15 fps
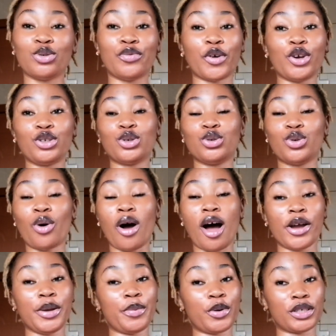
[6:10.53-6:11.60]
for you to know
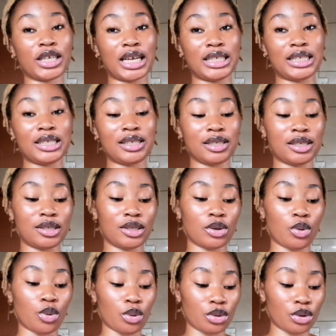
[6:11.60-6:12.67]
how important this is
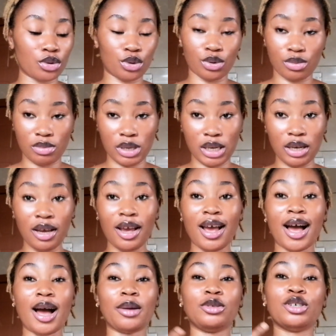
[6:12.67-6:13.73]
to me,
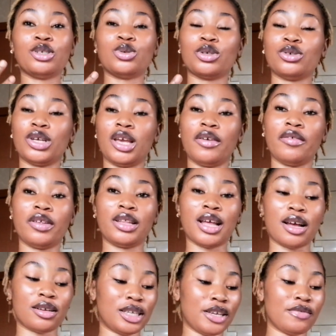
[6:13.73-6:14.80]
I just want to
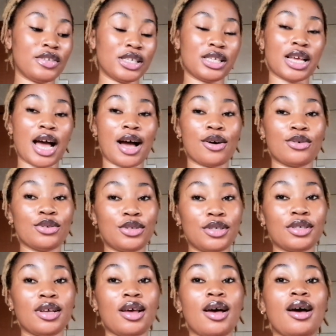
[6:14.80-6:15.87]
give this out
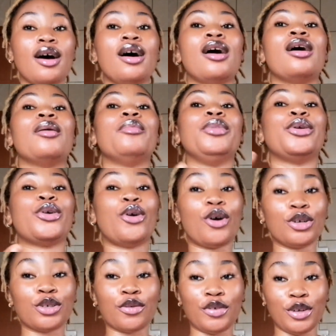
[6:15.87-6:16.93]

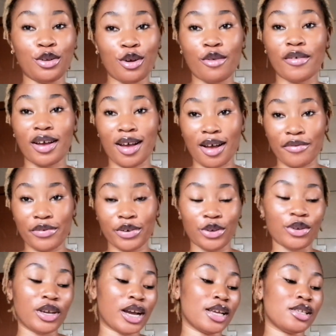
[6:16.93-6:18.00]
because of the love I have for you
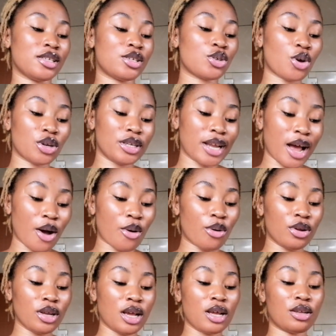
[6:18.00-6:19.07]
guys. So
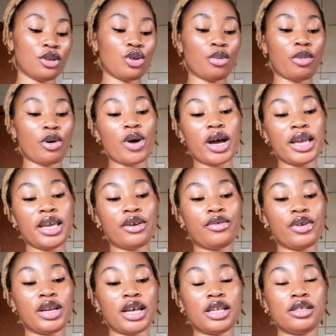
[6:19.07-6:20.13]
now, number one
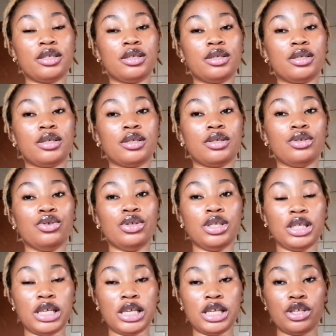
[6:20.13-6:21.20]
ingredient you
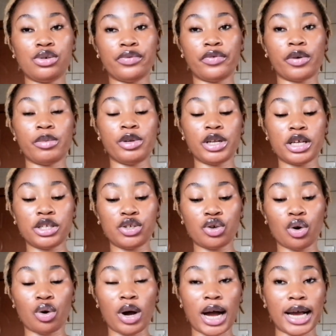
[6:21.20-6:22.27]
need to formulate
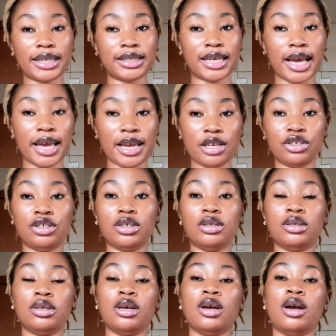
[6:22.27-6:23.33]
your
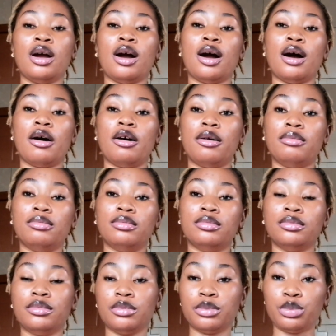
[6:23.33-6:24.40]
anti-aging
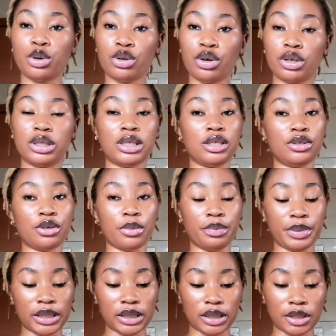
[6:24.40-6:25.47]
product is your
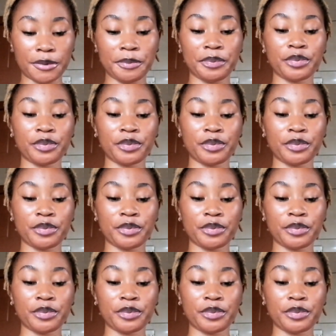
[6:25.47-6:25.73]
base.